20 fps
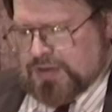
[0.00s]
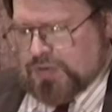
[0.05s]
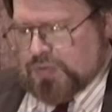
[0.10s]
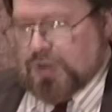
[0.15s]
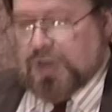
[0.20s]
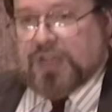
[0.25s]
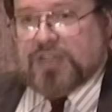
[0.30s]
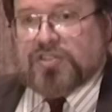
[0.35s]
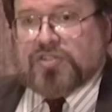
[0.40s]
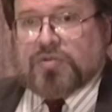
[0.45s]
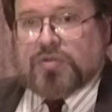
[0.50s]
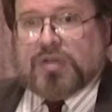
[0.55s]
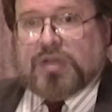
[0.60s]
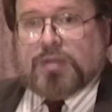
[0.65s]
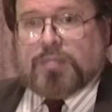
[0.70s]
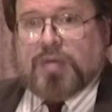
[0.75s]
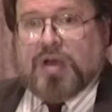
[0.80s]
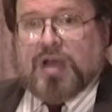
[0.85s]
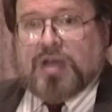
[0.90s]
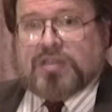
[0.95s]
Well, that's
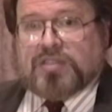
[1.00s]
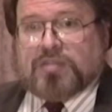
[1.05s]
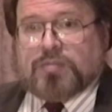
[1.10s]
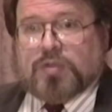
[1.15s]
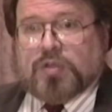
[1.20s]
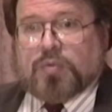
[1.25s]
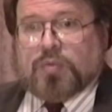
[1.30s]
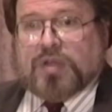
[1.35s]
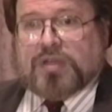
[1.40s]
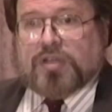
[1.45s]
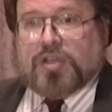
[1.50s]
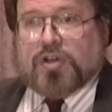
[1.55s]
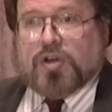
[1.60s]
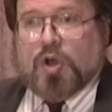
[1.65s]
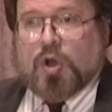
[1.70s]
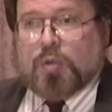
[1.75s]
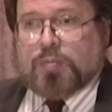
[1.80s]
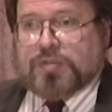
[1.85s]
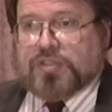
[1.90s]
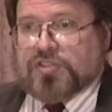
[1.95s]
certainly possible. One can
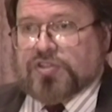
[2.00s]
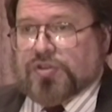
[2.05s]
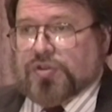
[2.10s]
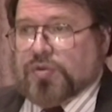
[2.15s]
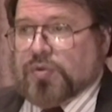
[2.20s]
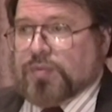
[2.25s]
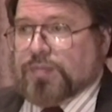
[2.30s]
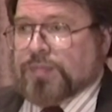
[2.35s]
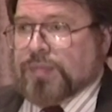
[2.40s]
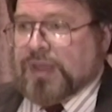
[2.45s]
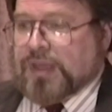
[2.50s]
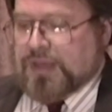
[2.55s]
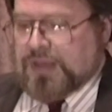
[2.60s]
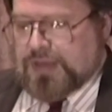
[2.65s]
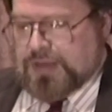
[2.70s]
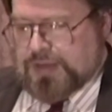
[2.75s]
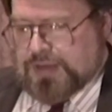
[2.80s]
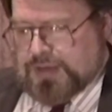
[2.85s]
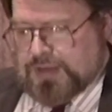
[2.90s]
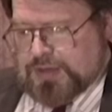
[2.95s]
hope so.
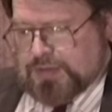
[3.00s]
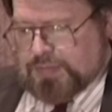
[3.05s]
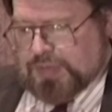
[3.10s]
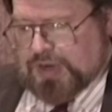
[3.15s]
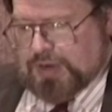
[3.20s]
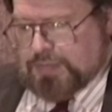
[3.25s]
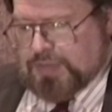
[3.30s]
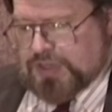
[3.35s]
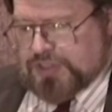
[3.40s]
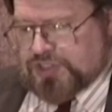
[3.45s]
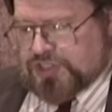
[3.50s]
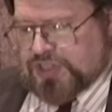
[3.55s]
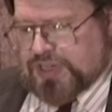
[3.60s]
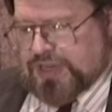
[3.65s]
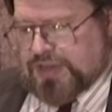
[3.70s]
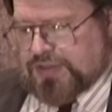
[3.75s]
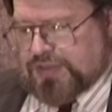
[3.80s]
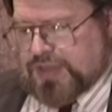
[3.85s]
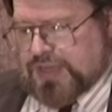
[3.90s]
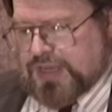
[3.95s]
But I must
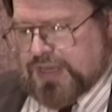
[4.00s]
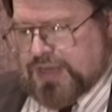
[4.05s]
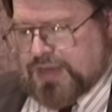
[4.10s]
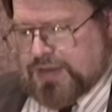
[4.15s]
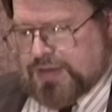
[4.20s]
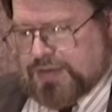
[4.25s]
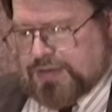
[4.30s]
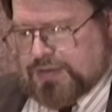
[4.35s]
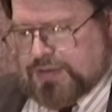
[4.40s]
say the